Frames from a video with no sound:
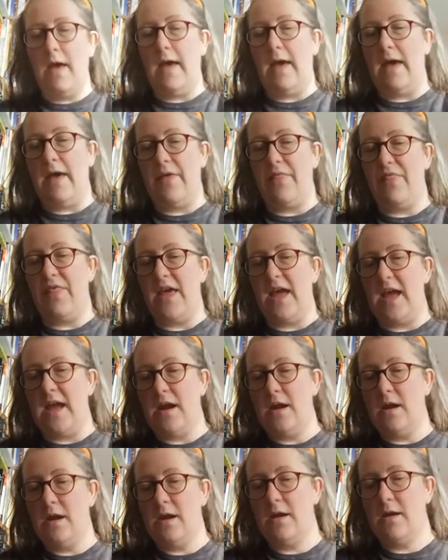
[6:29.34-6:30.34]
And
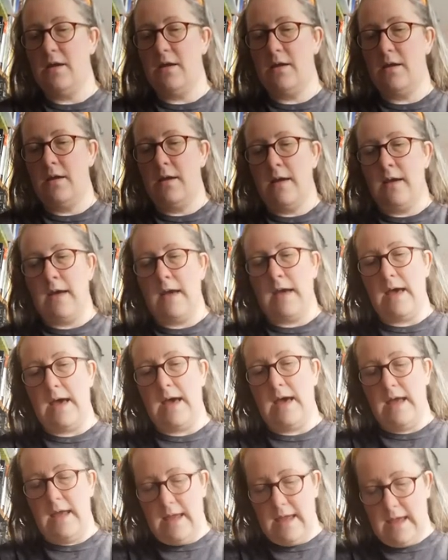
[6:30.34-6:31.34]
then
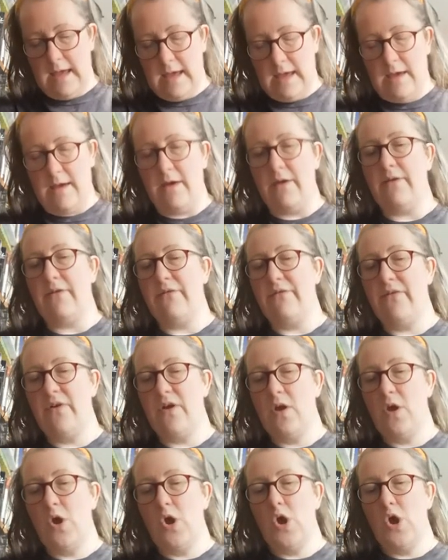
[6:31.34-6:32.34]
I have
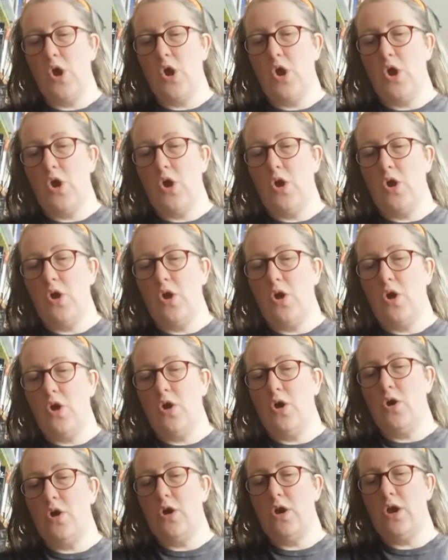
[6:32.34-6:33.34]

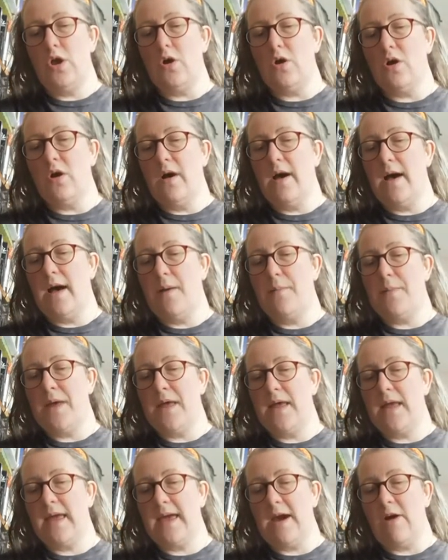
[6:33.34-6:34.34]

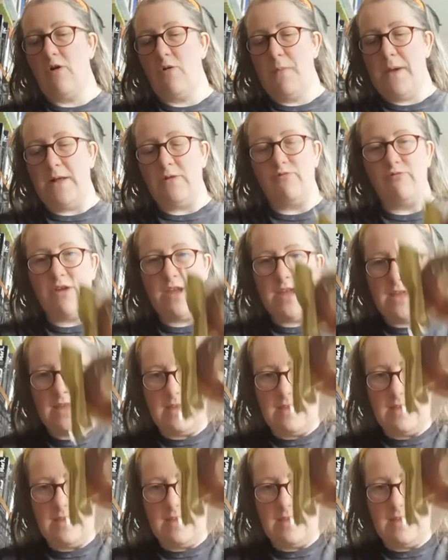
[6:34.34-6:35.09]
Yokohama Caramel Ring